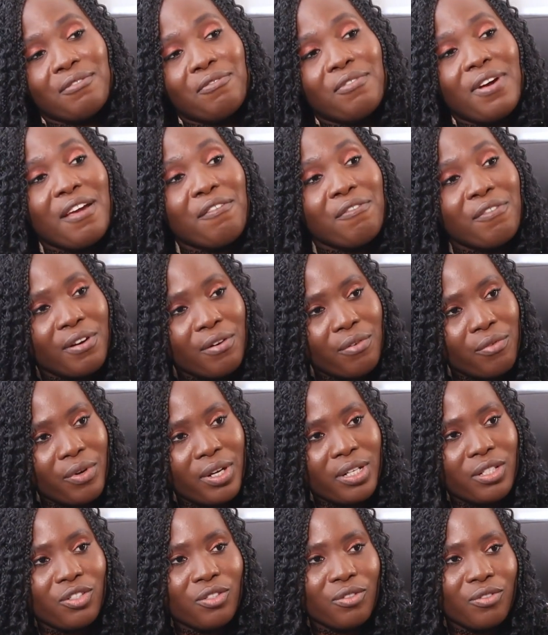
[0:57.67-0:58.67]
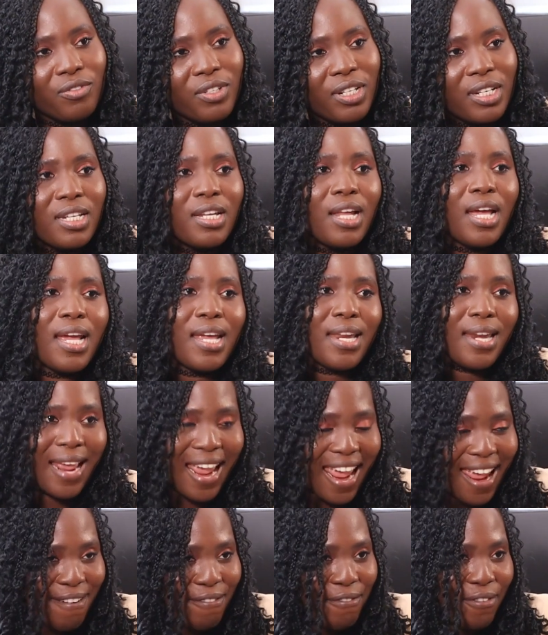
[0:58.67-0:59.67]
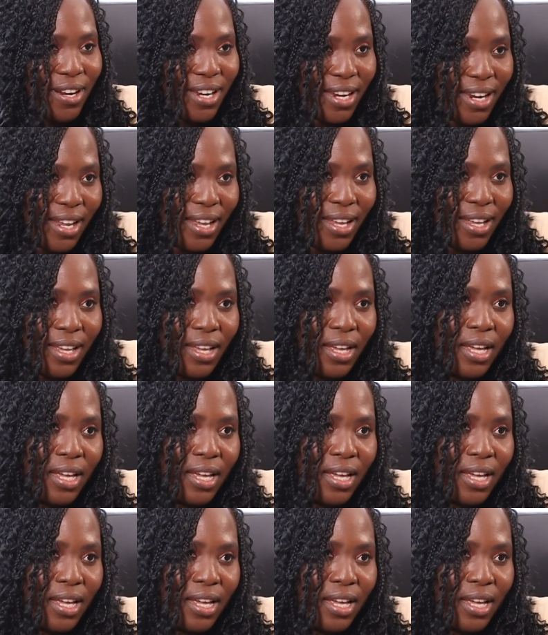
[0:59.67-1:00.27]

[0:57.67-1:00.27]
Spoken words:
500 children dying every day